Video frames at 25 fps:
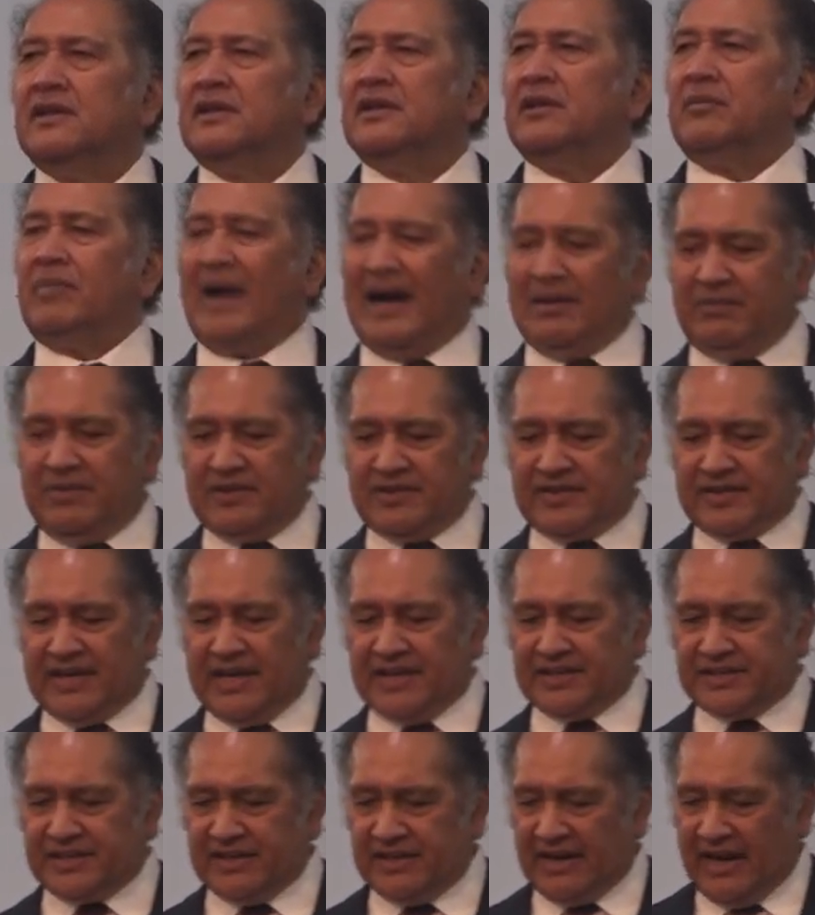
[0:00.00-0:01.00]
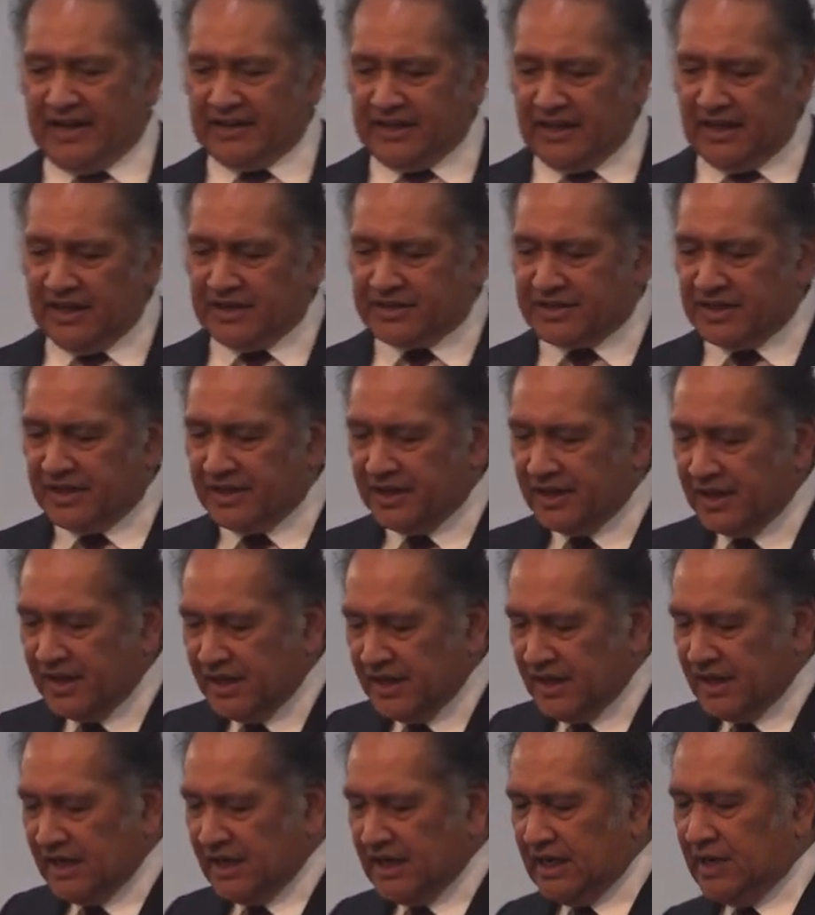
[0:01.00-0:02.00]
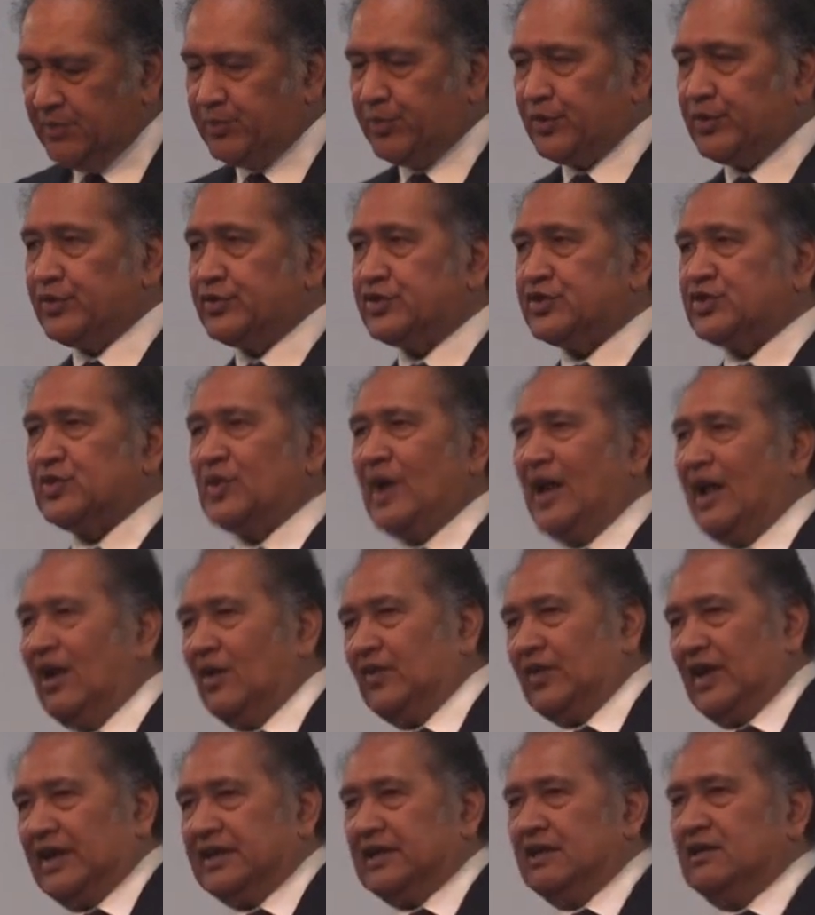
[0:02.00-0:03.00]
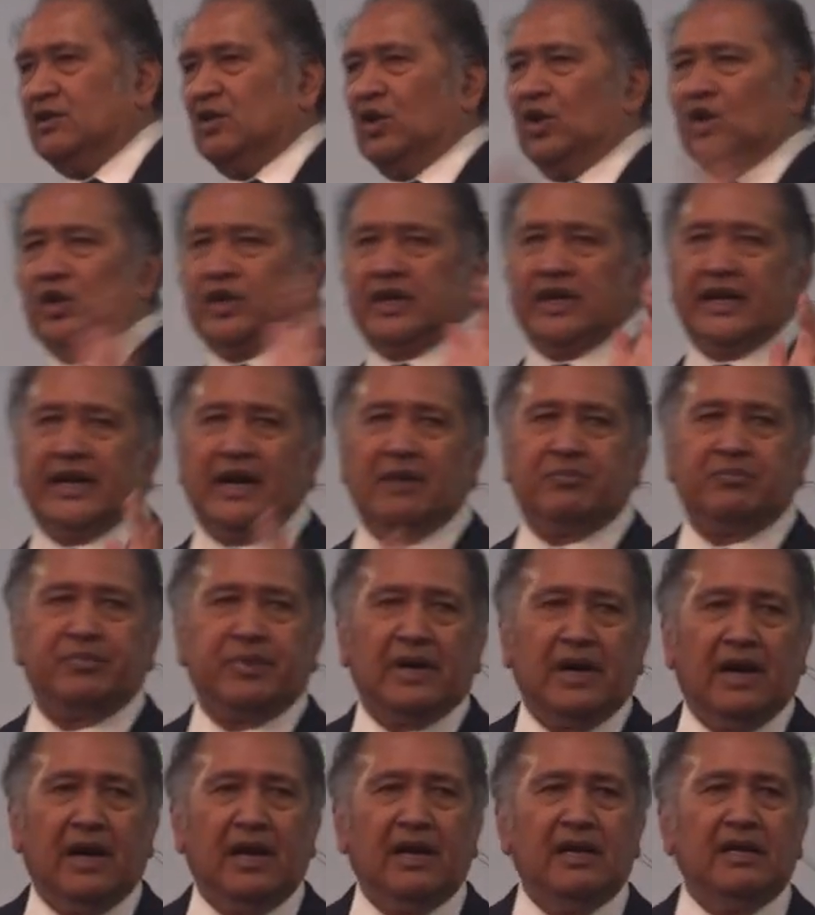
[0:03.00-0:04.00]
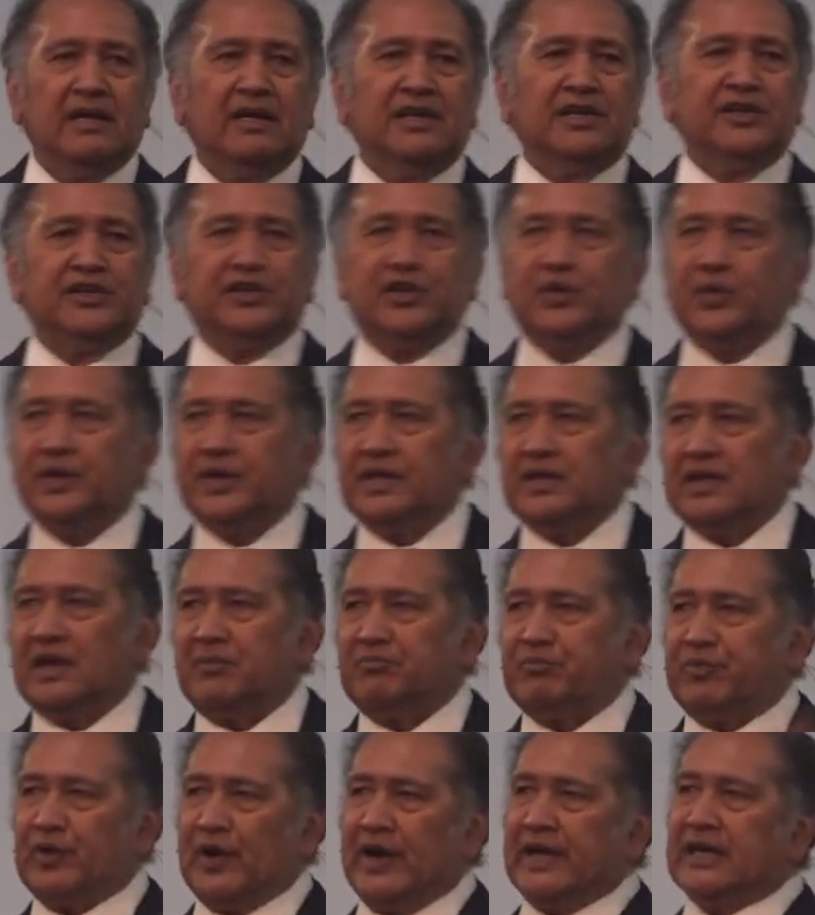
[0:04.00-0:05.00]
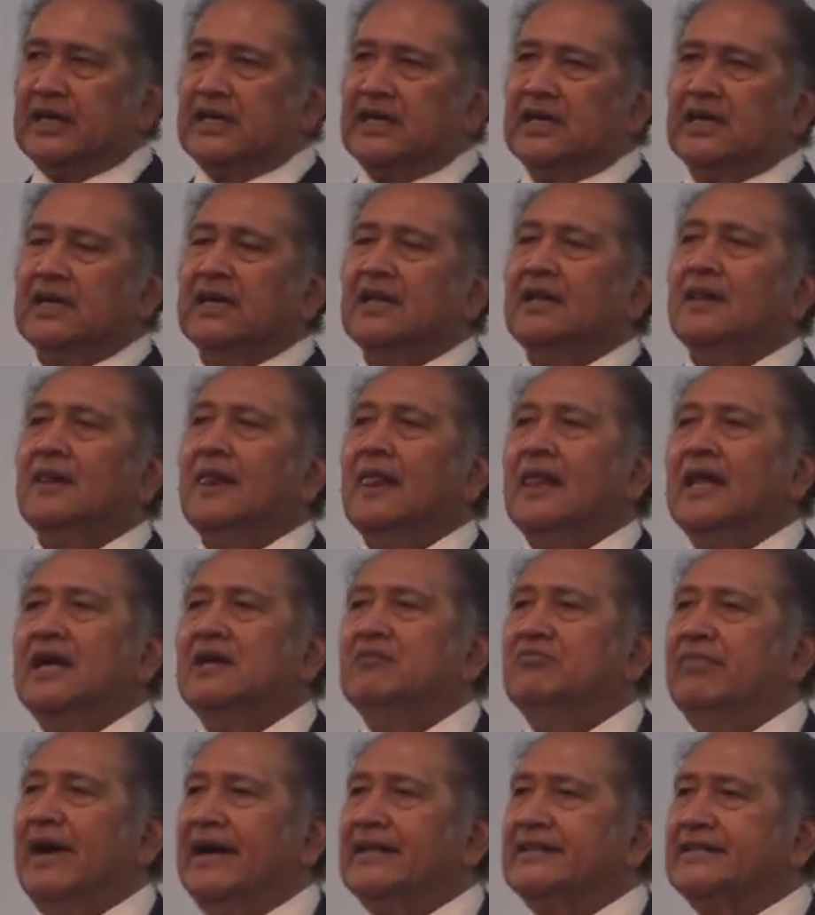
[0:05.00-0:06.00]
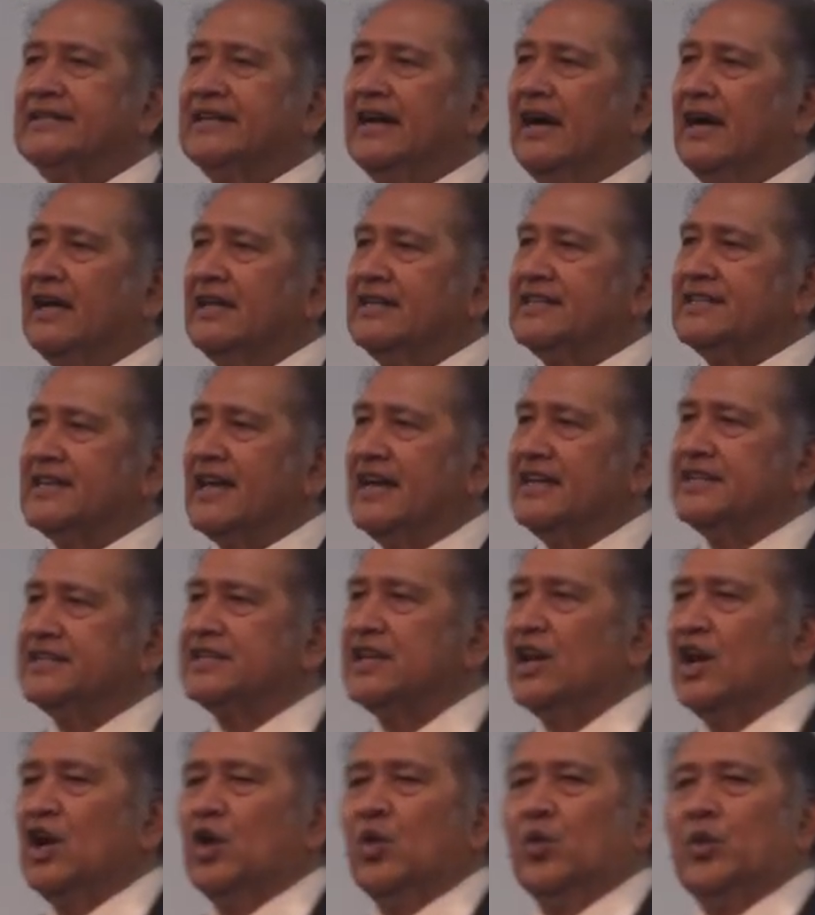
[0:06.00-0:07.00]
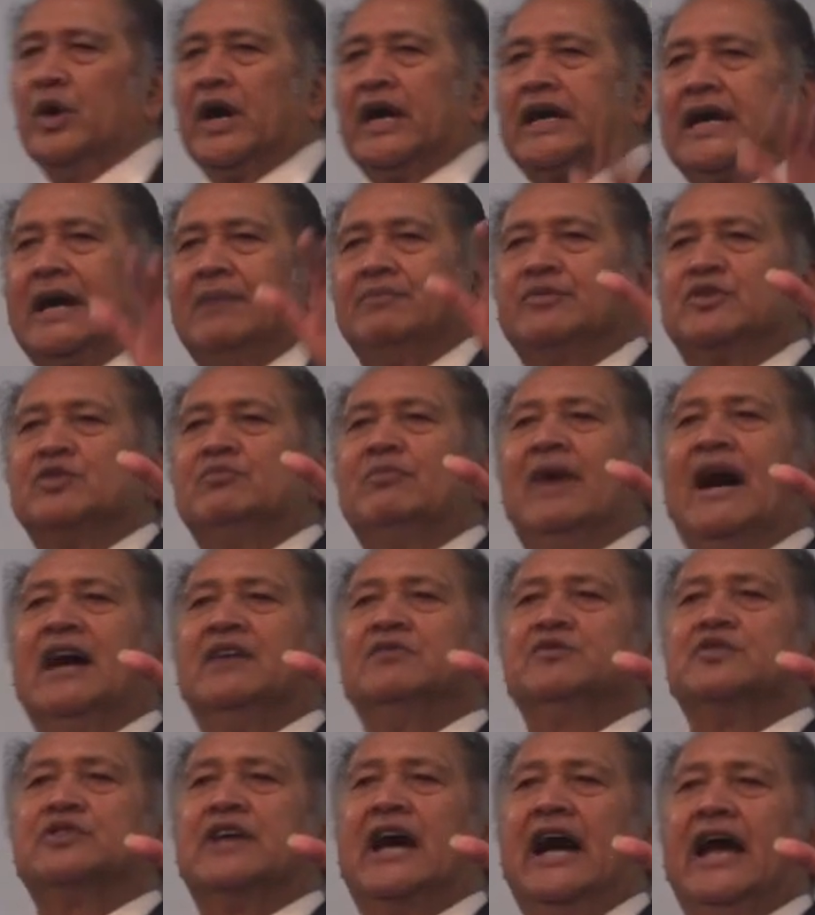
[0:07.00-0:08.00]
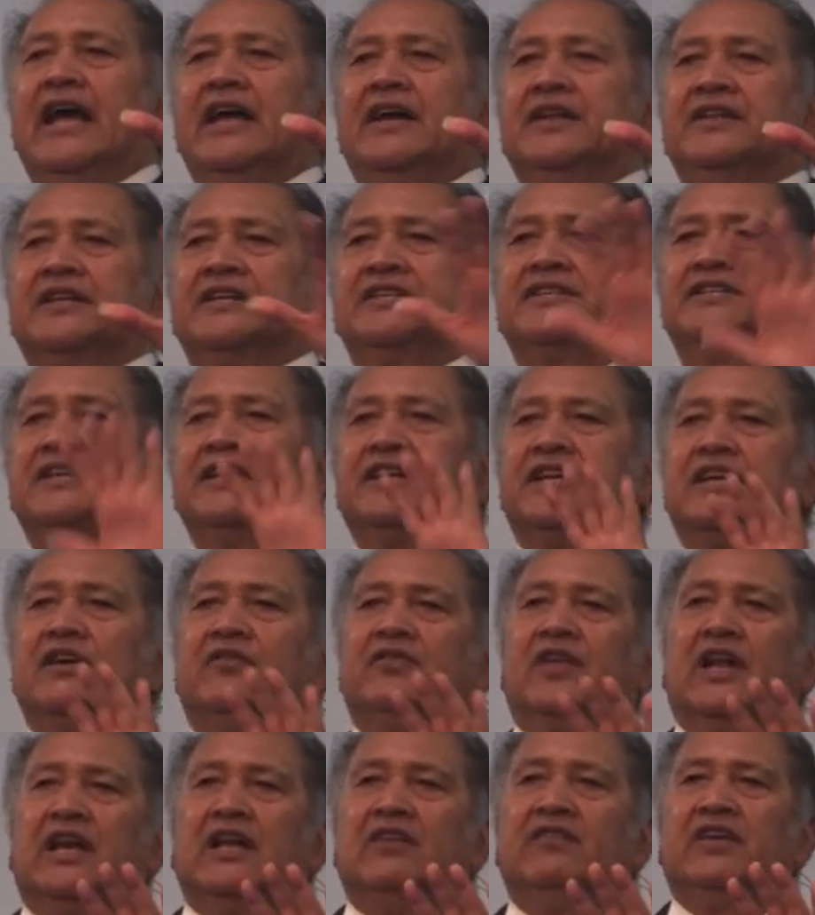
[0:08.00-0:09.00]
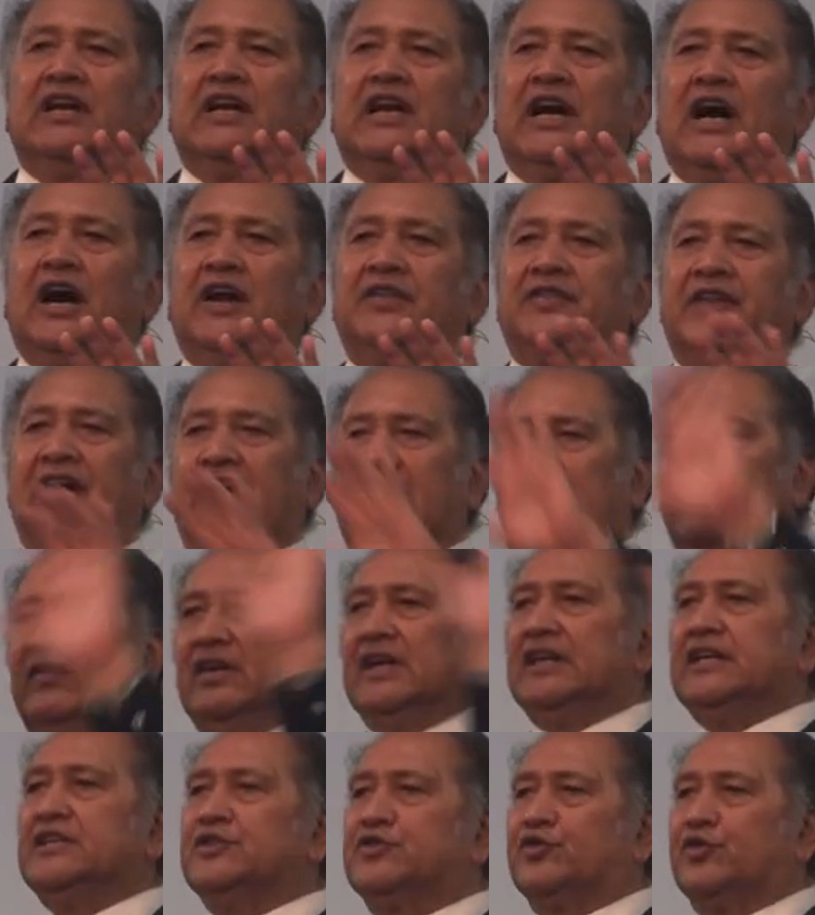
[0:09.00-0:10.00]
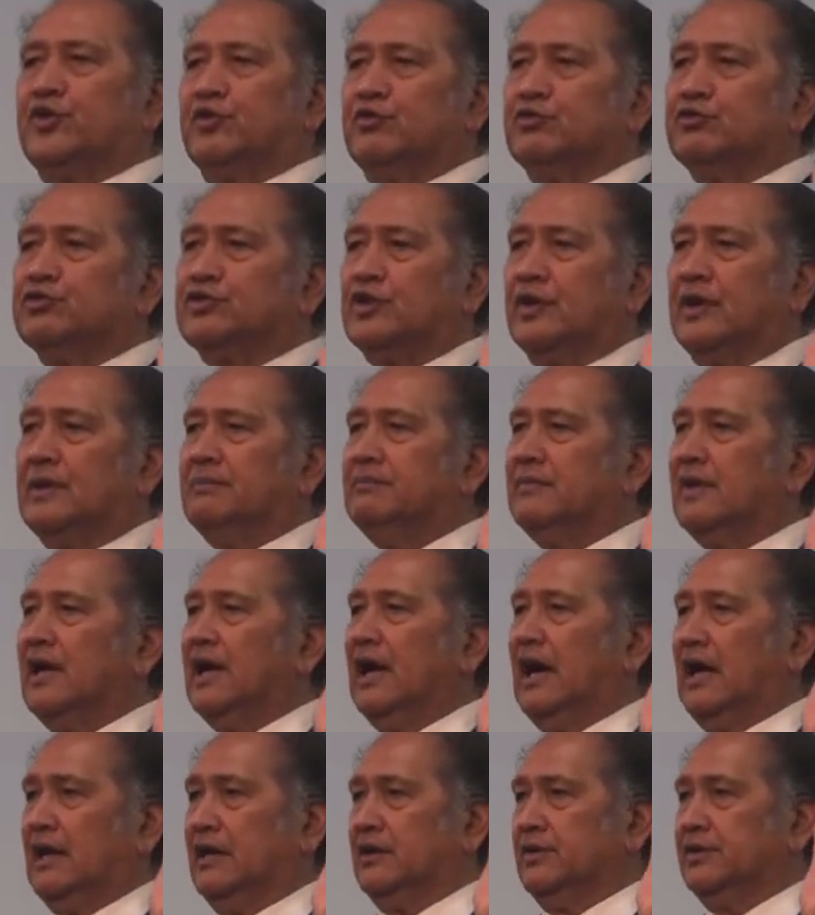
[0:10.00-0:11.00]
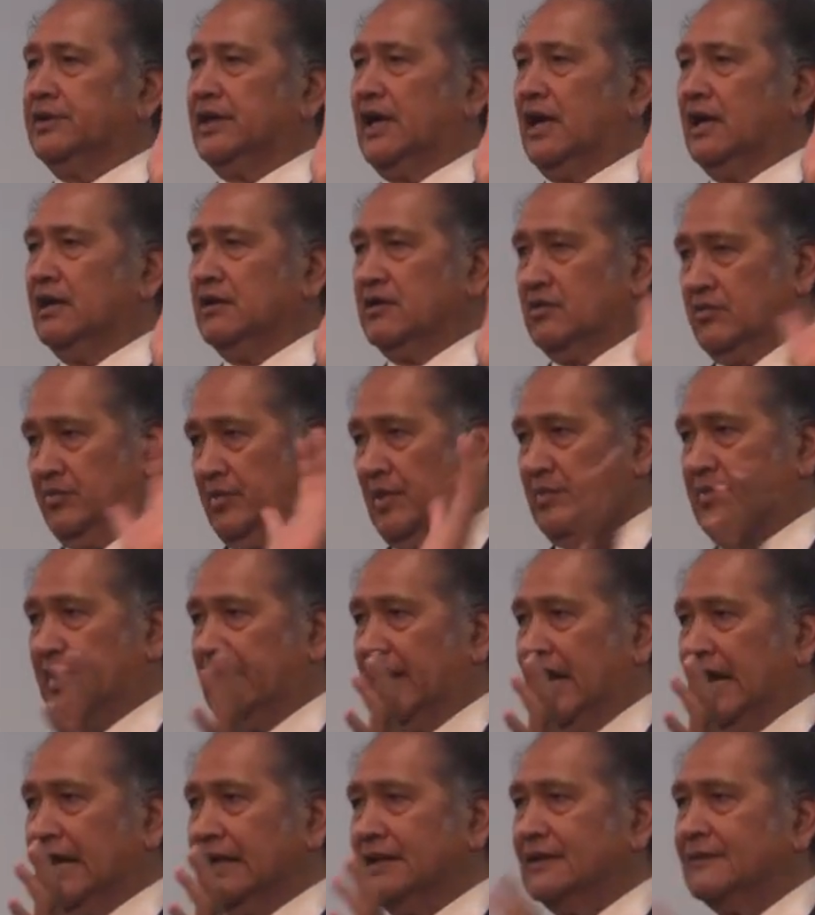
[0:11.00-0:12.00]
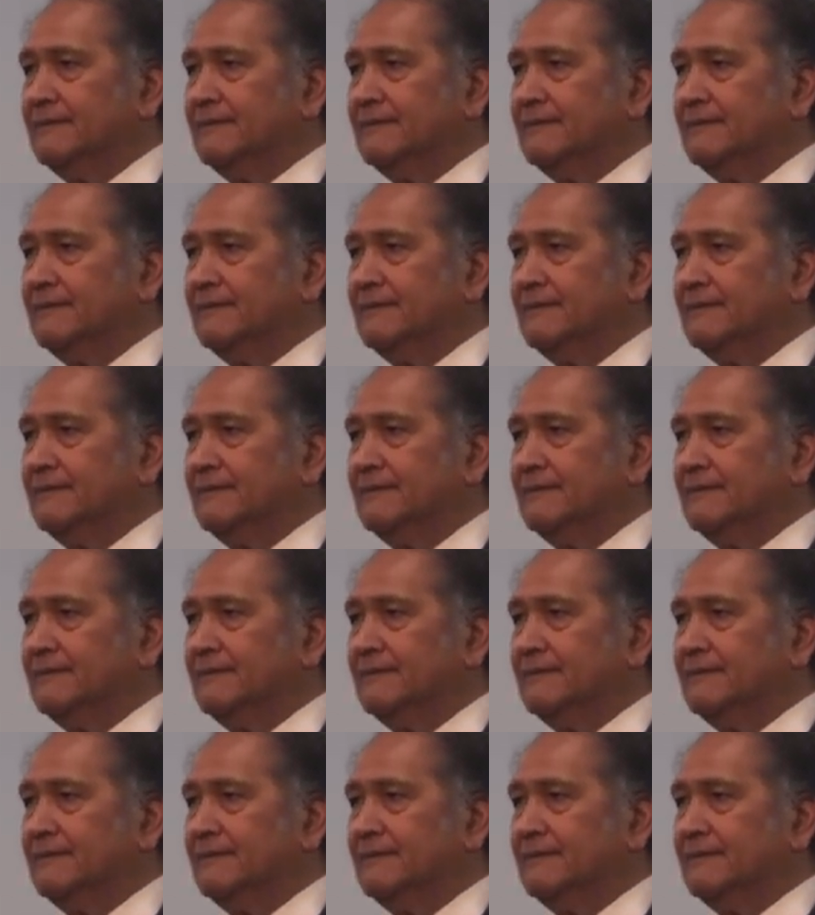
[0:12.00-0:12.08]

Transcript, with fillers: The Bible says, I think it's in Hebrews 12. I didn't look it up uh, during the break. But uh, it says, we're come to Mount Zion, the city of the living God, the heavenly Jerusalem. Hallelujah. You remember that?